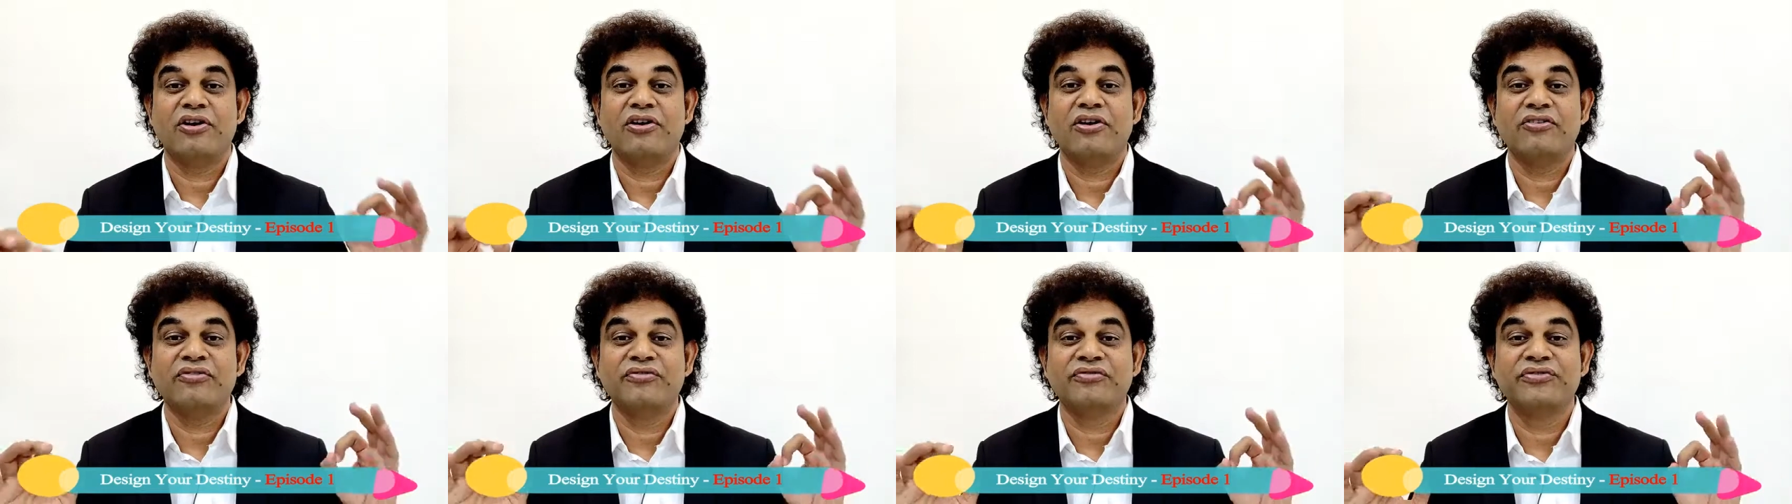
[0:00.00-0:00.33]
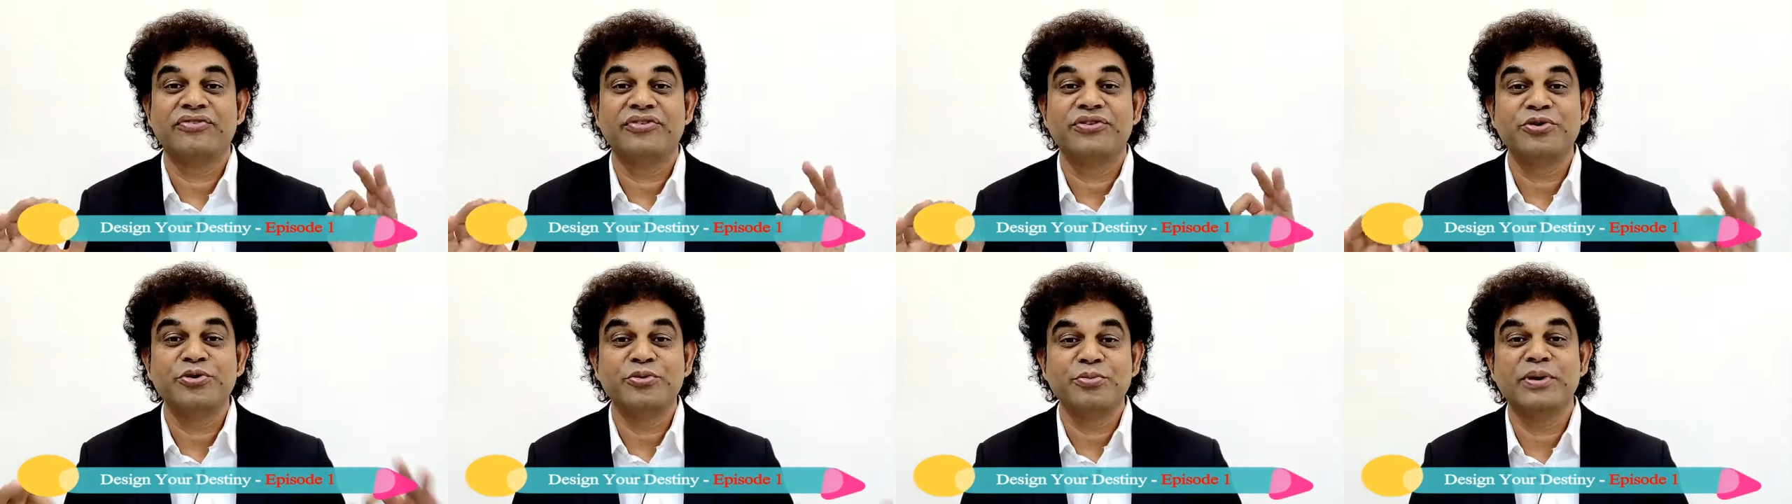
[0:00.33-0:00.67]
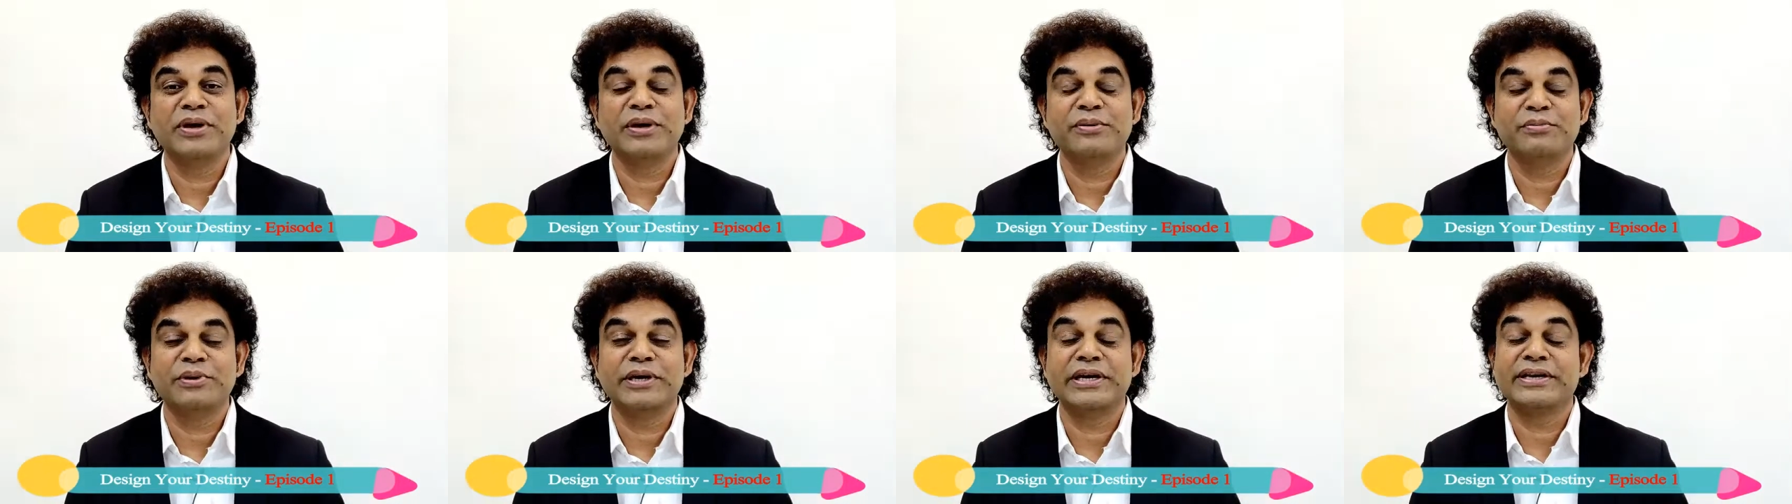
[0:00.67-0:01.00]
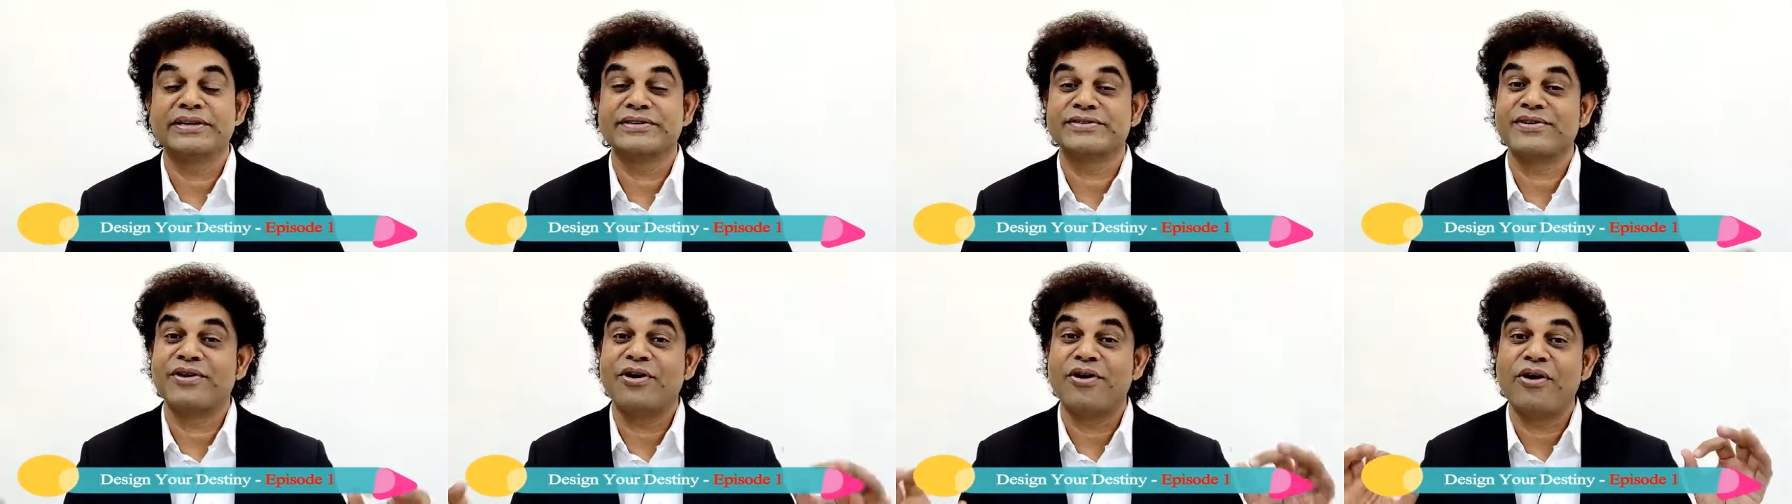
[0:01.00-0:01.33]
of human
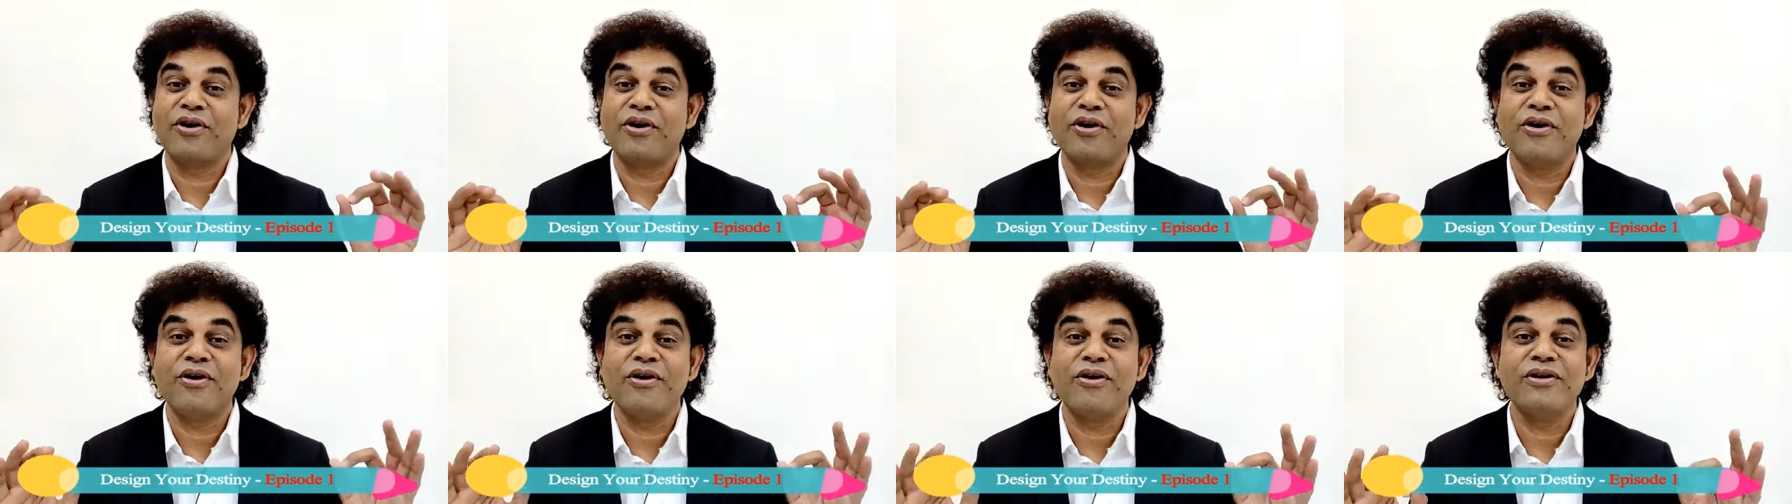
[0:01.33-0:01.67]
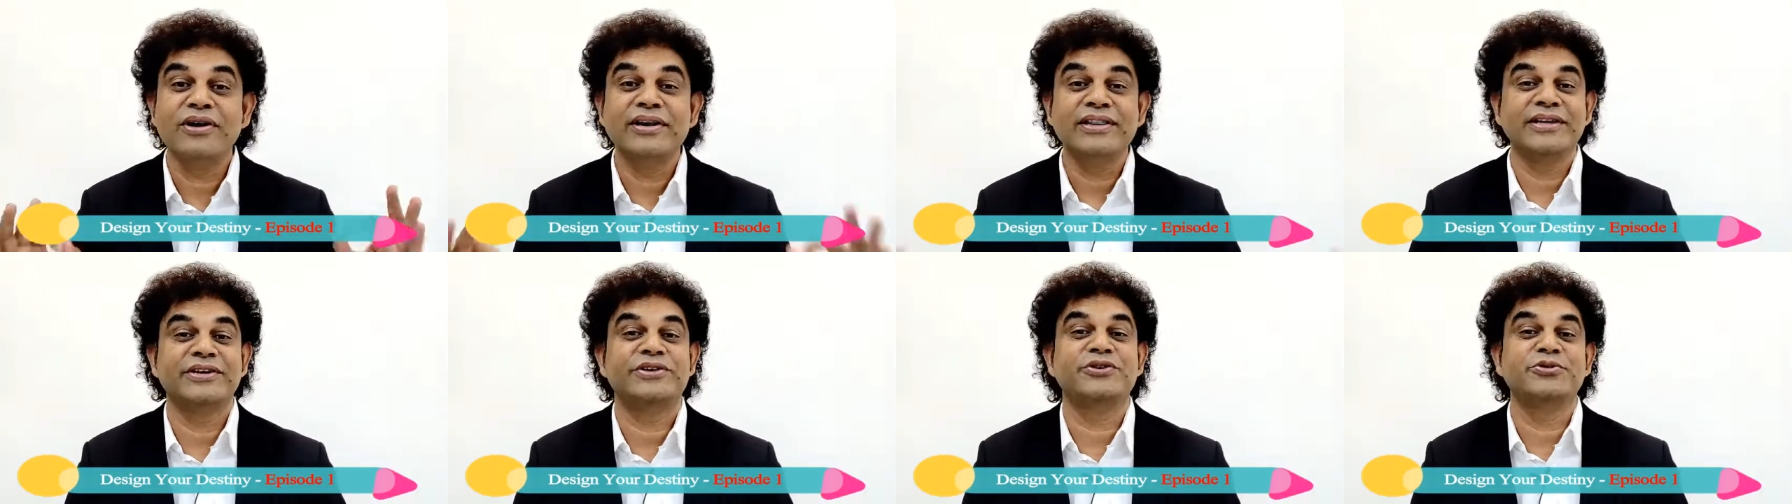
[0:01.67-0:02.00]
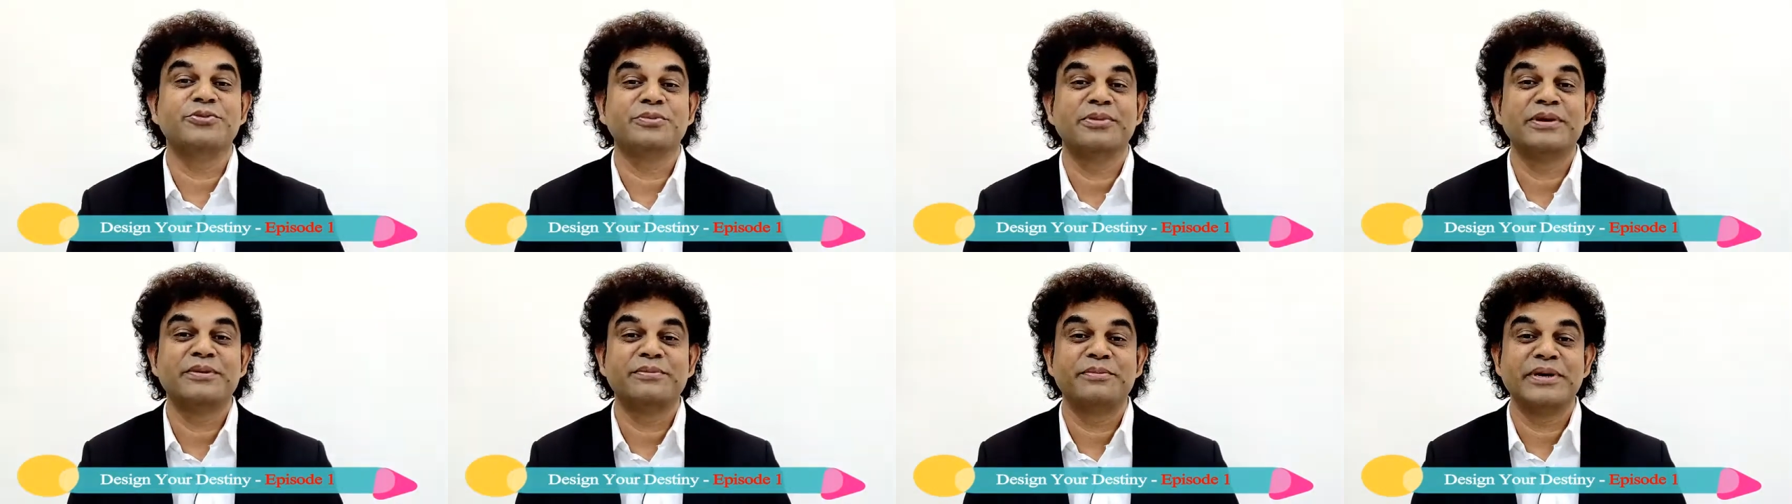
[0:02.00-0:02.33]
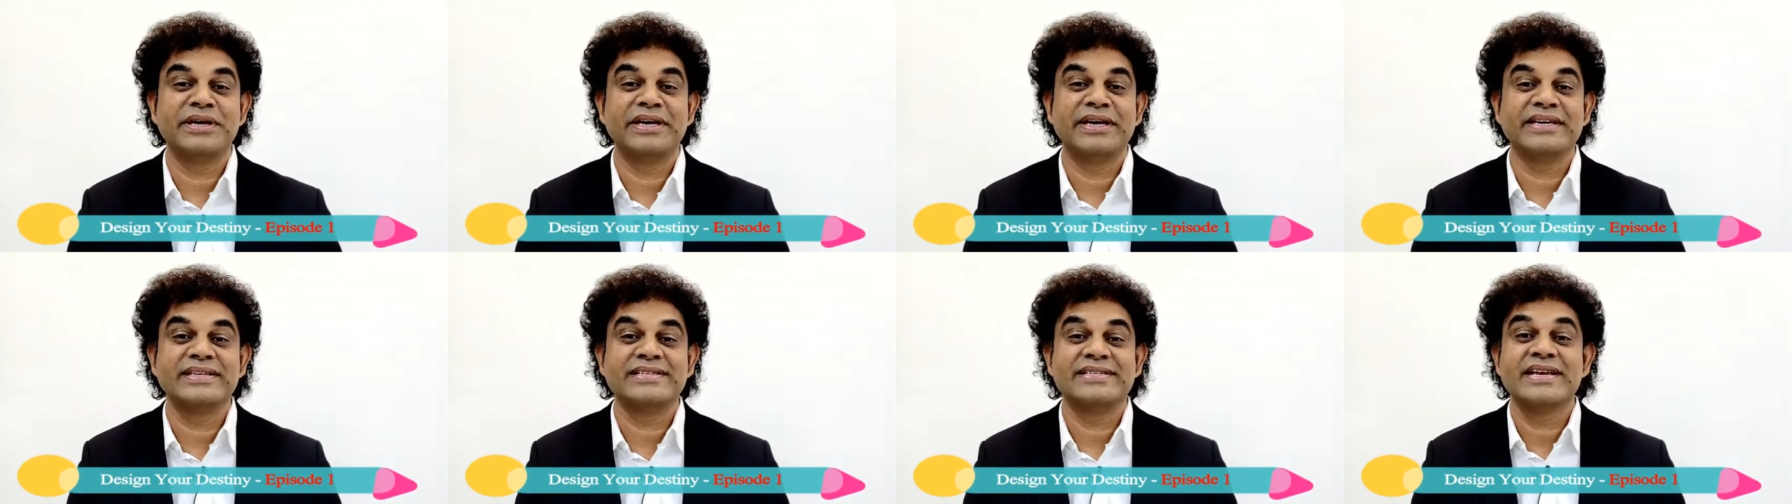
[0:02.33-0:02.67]
beings, all the human
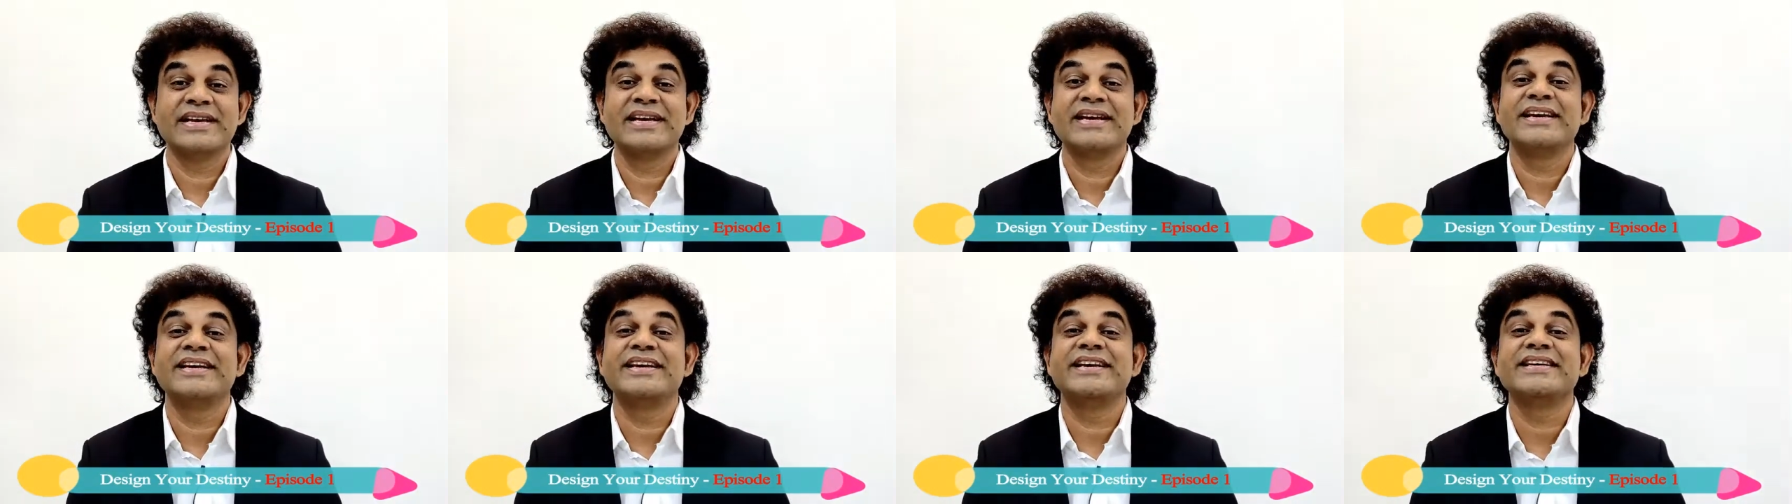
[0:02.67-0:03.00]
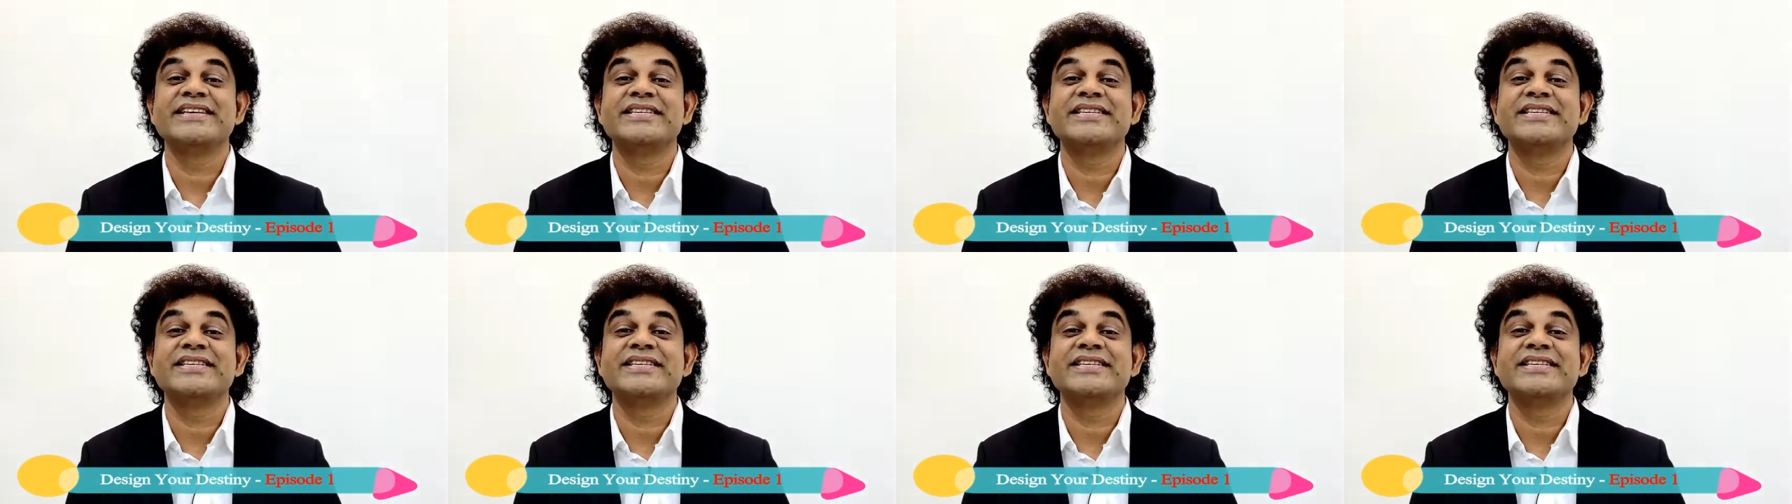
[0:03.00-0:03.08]
beings,